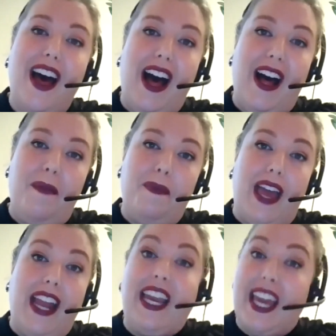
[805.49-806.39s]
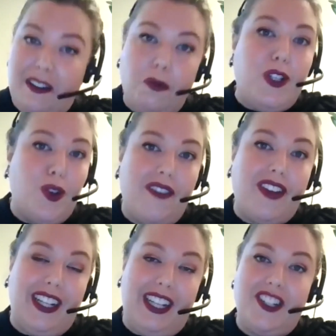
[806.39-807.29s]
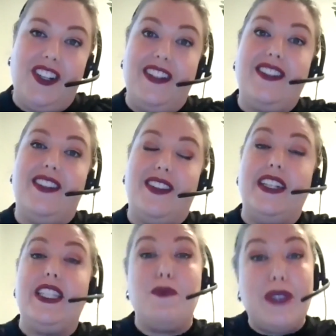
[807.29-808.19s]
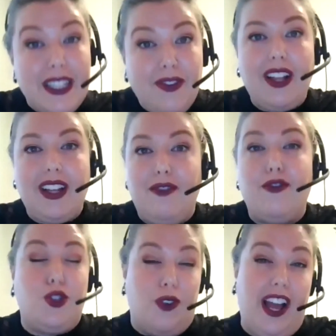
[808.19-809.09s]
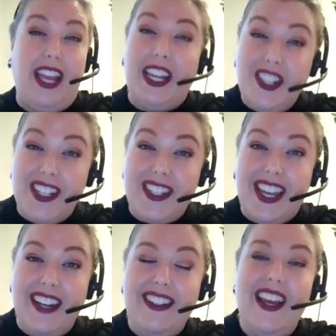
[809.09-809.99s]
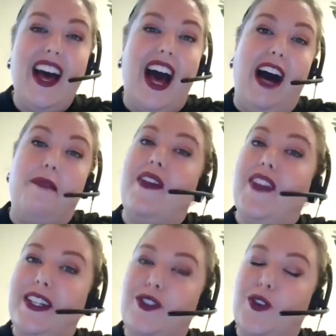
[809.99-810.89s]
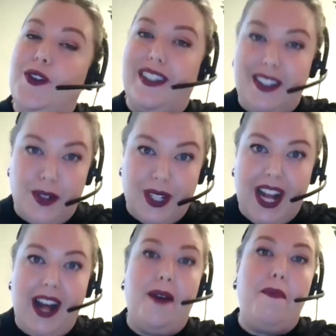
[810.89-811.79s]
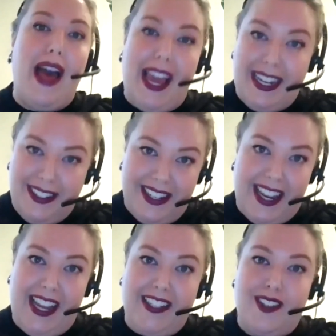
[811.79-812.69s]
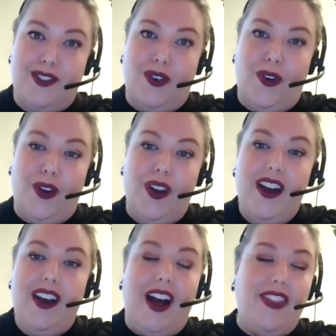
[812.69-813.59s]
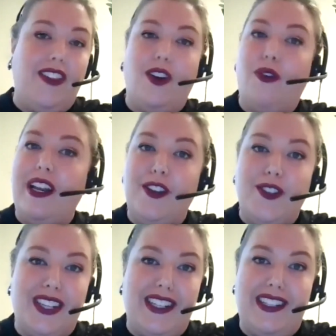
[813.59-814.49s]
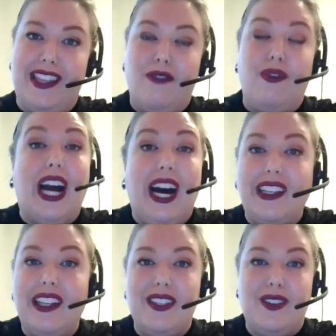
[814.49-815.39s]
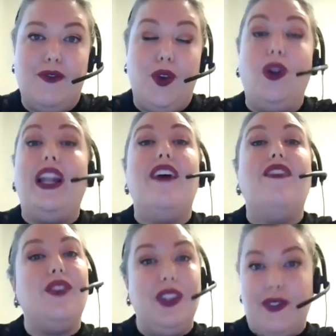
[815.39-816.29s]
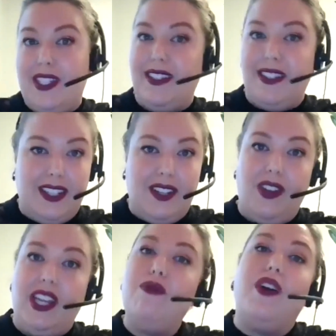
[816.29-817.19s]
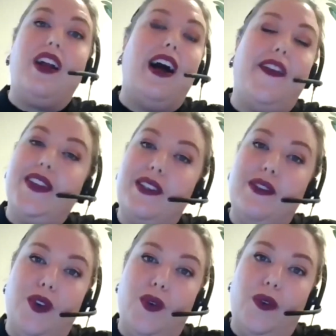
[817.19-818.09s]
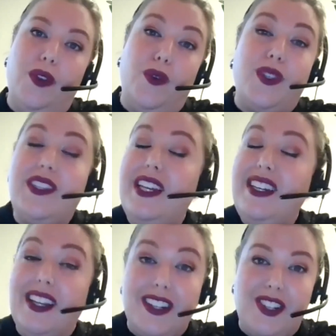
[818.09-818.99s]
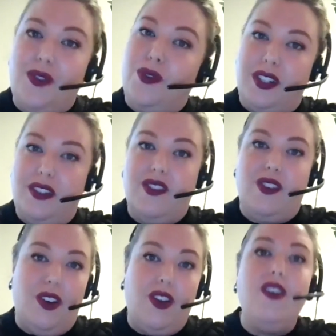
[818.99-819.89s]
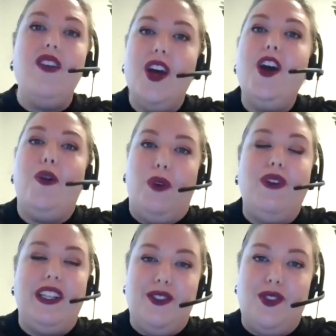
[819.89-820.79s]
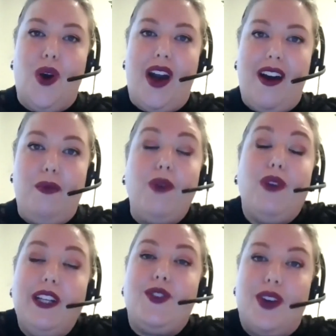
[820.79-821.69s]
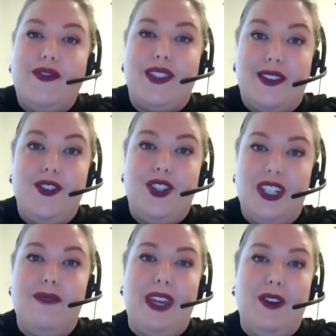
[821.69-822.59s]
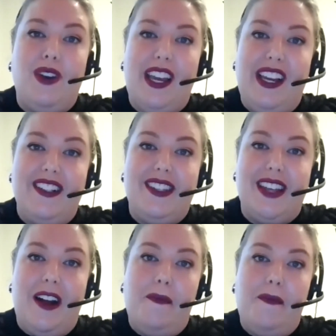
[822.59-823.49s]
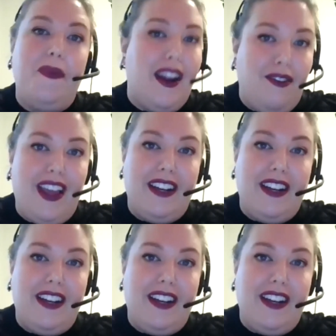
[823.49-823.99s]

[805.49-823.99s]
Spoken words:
And again, we do have a collection that's designed specifically for dry and itchy skin, and that is known as Xerocalm AD. So I think the great news is that regardless of your level of sensitivity, regardless of your skin condition or concern, we really do have a solution to meet your needs at Avene.